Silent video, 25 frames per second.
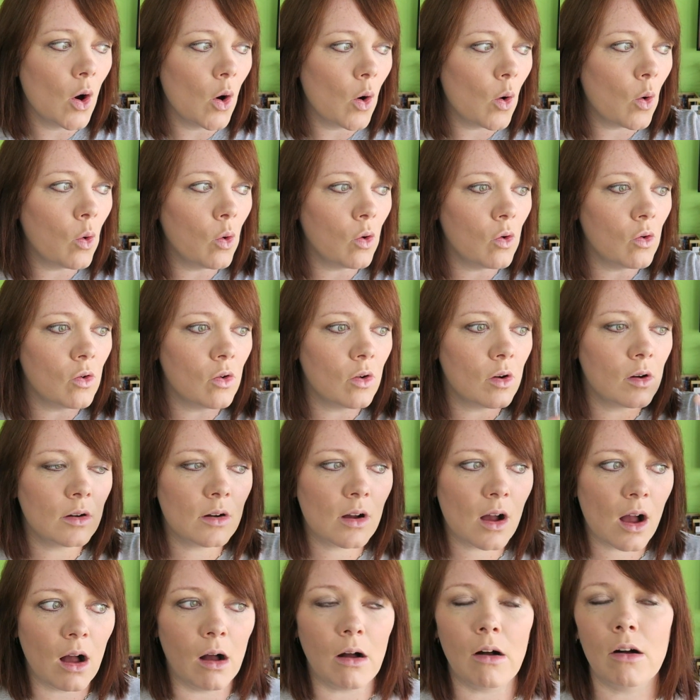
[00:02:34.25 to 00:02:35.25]

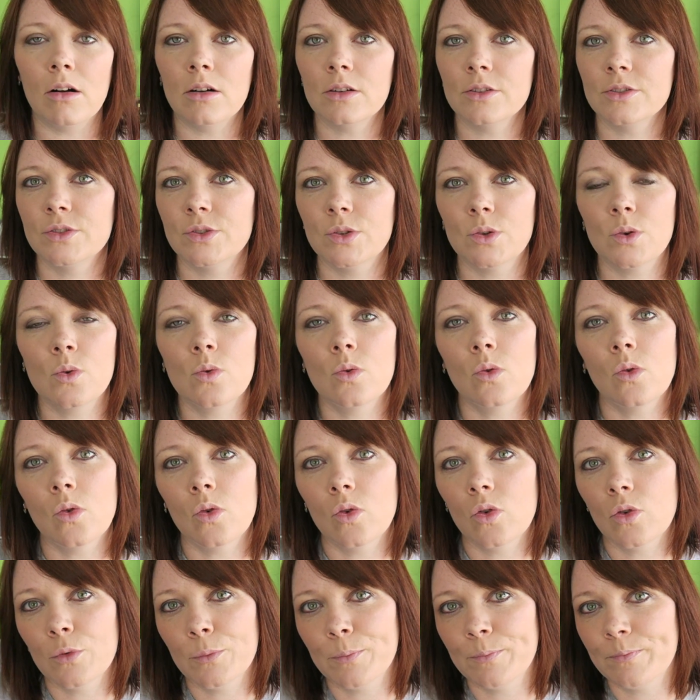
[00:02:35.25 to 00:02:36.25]
or art,
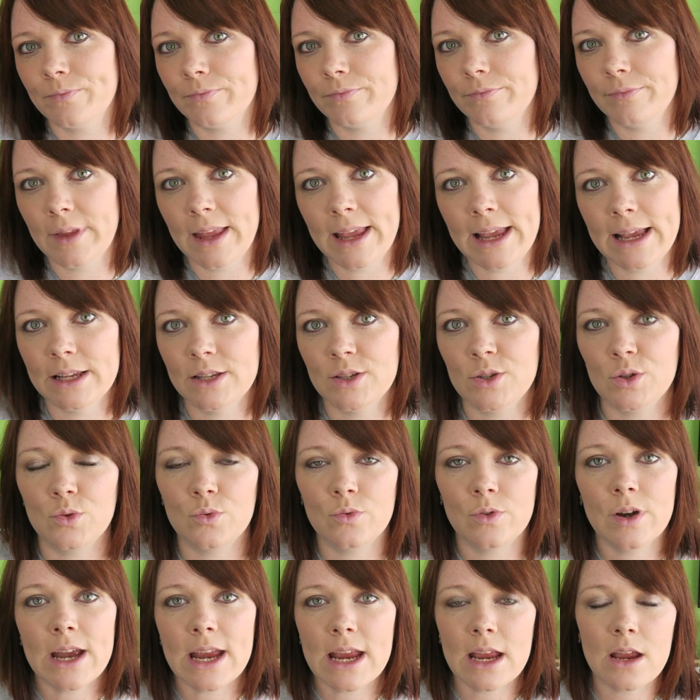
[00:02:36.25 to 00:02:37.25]
or
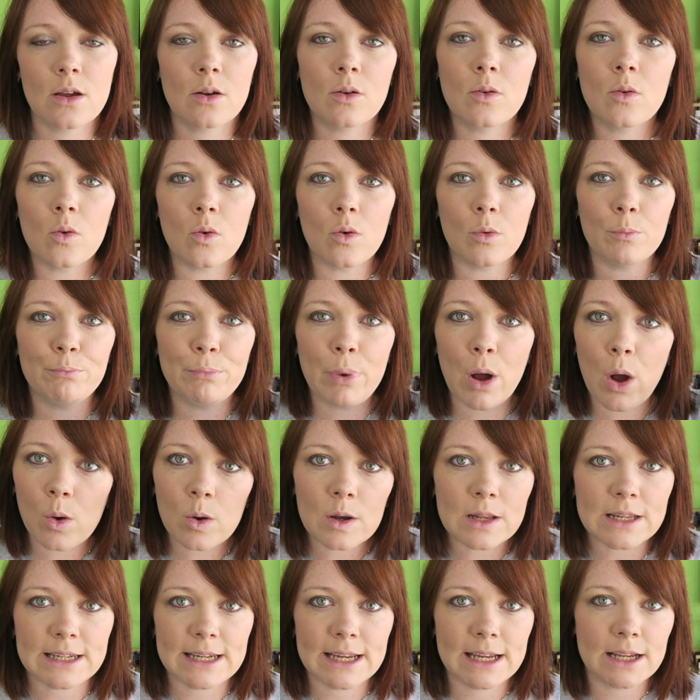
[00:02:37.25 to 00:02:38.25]
history, or
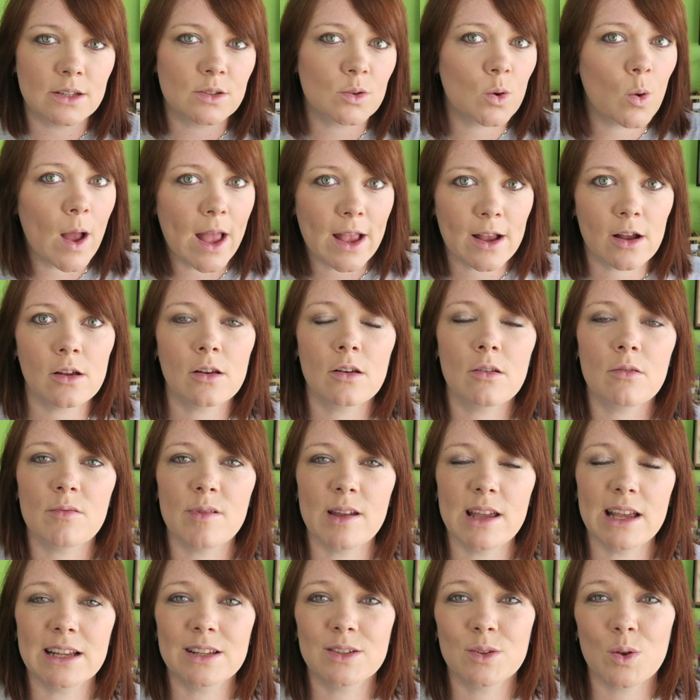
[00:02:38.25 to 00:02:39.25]
politics, or
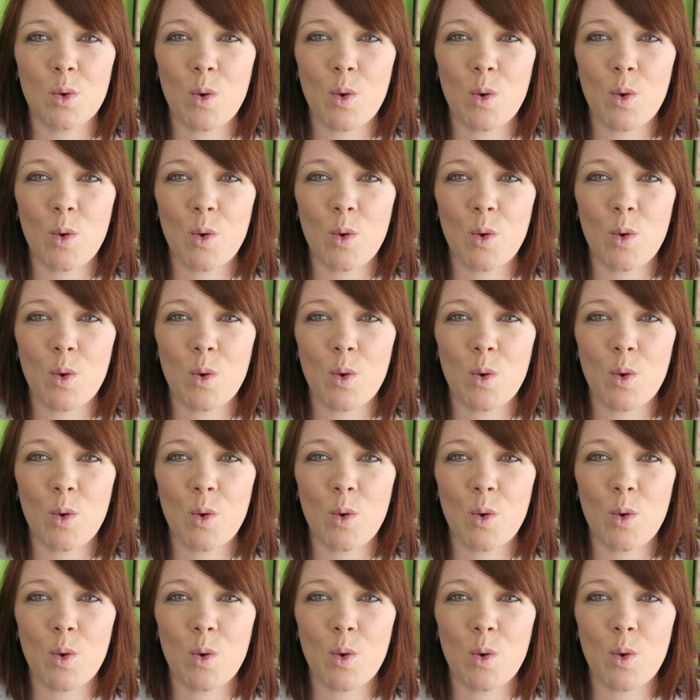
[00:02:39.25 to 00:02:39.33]
economics,